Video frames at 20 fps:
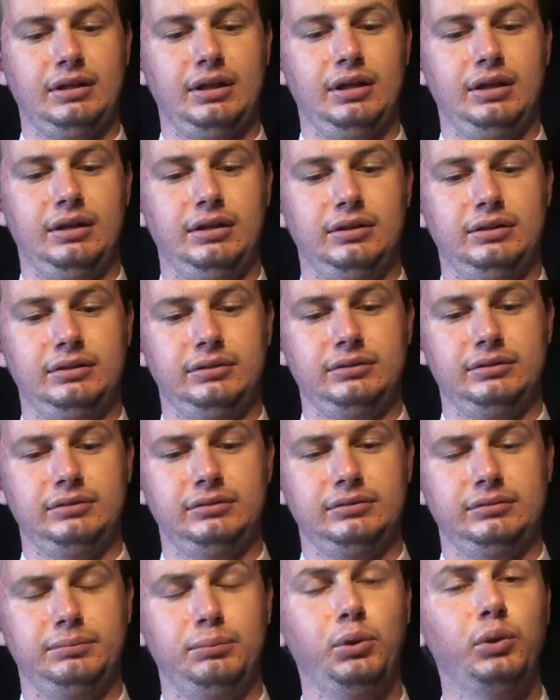uh, uh,
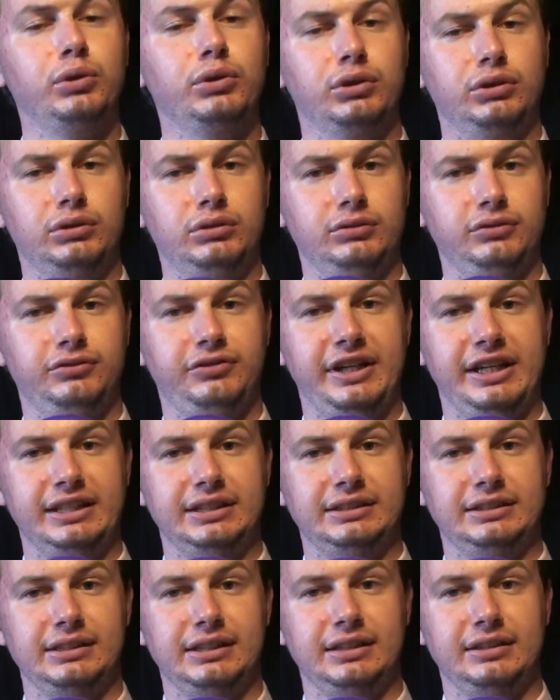poodle
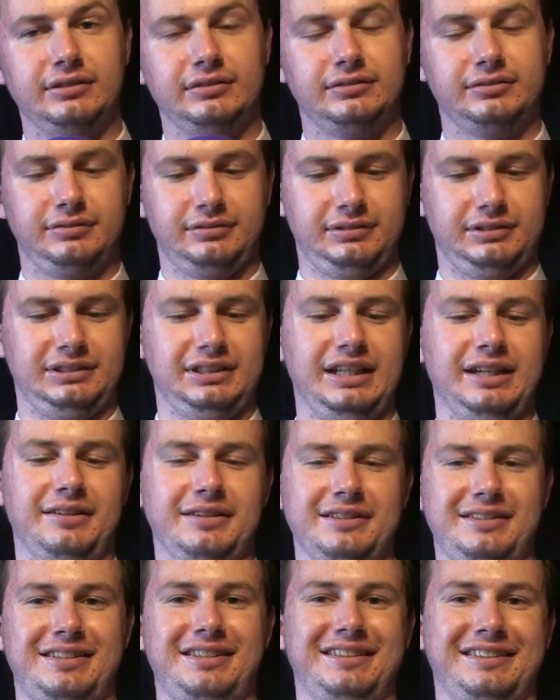face there.
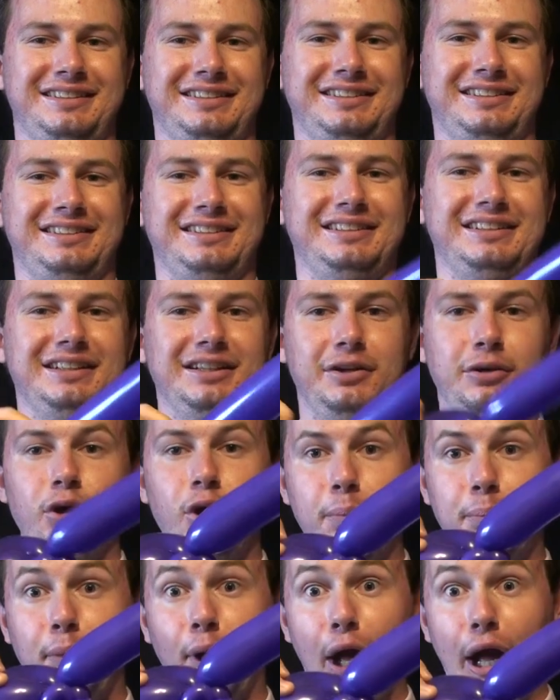Anyways,
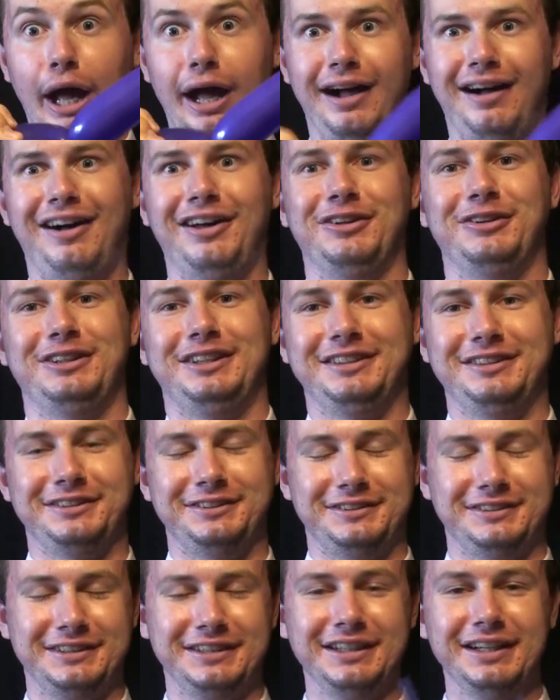whoop, all the way down here.
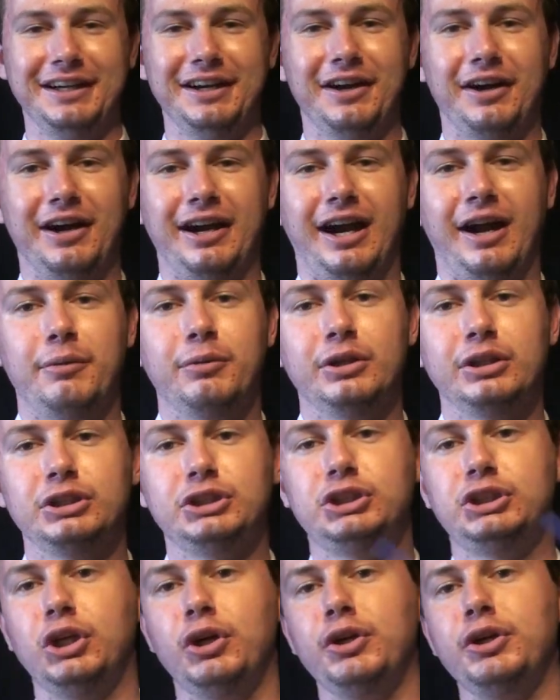All right, I want to
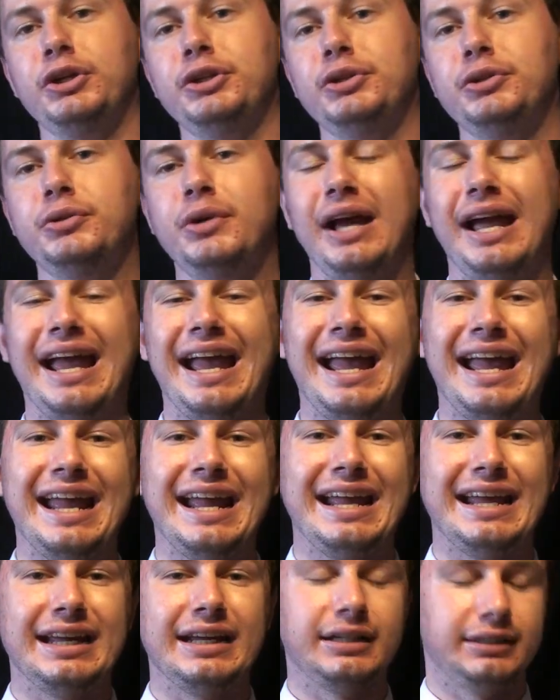show you
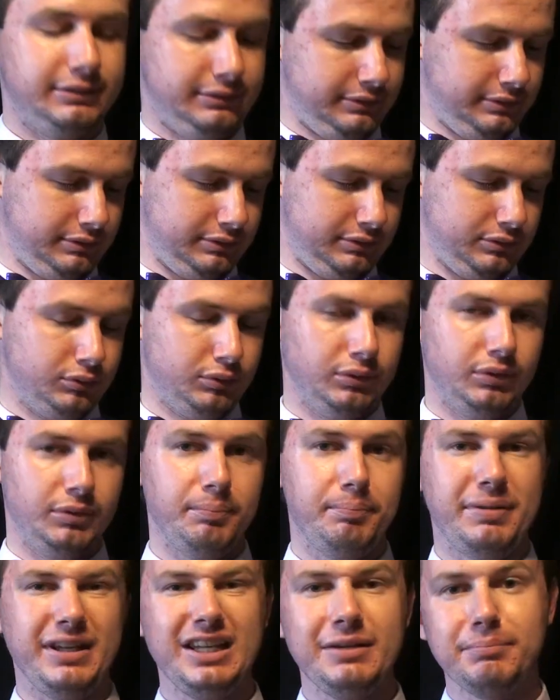a
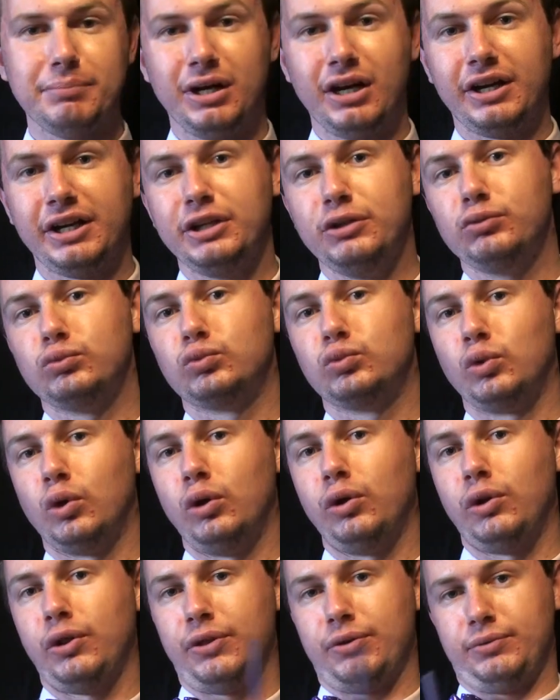B-body
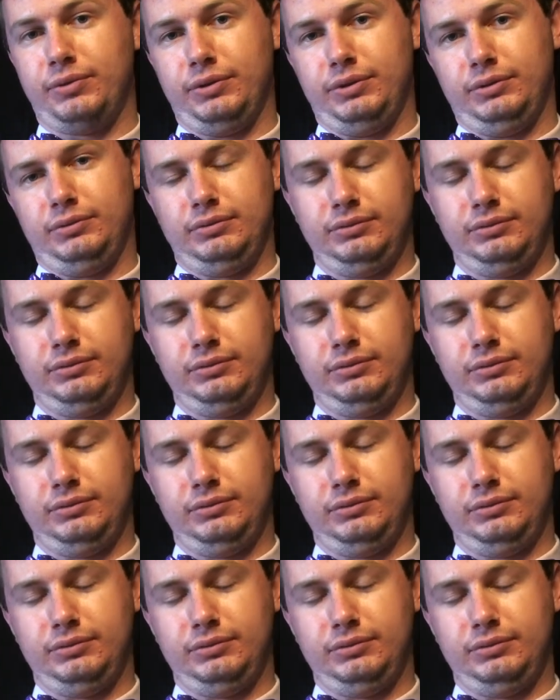roll through.